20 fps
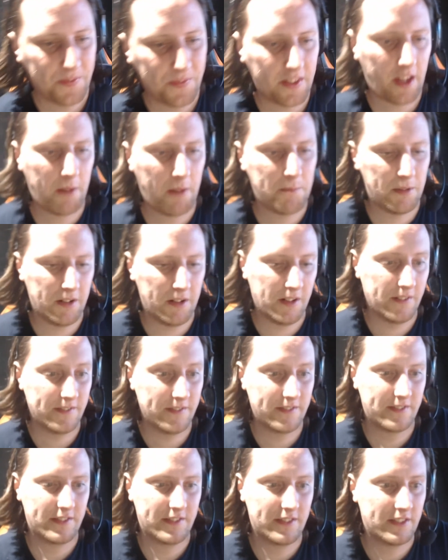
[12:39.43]
But
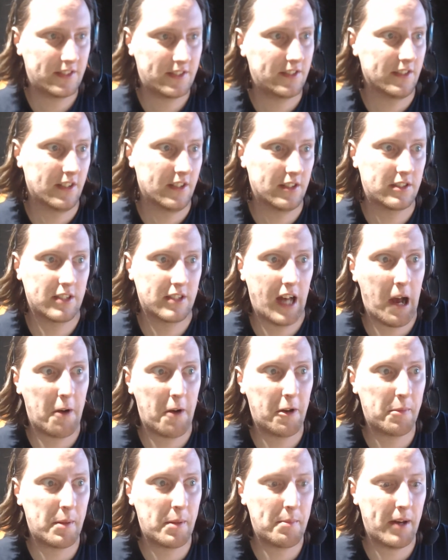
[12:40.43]
the sound will
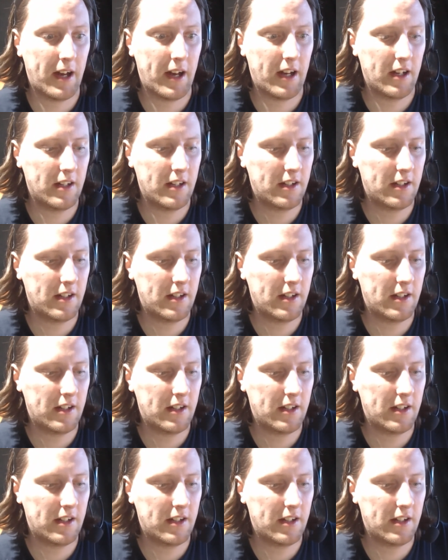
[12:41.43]
be better.